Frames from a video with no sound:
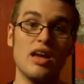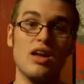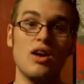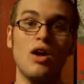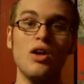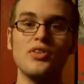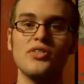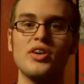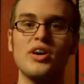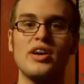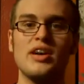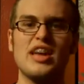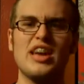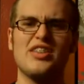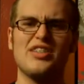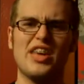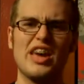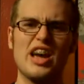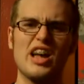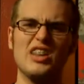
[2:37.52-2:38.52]
all of a sudden
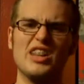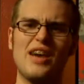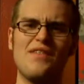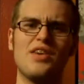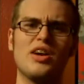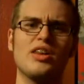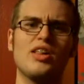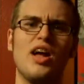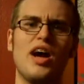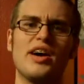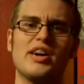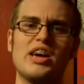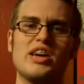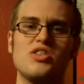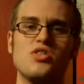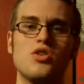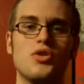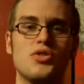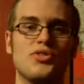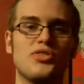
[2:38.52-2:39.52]
it's like 11 o'clock,
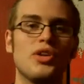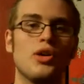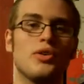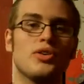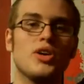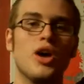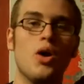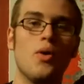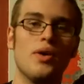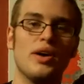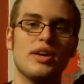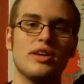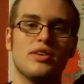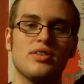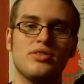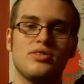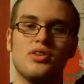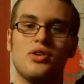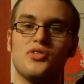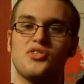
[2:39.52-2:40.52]
and you're still going
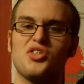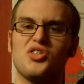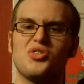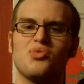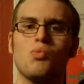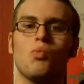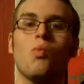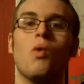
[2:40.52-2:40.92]
because there's just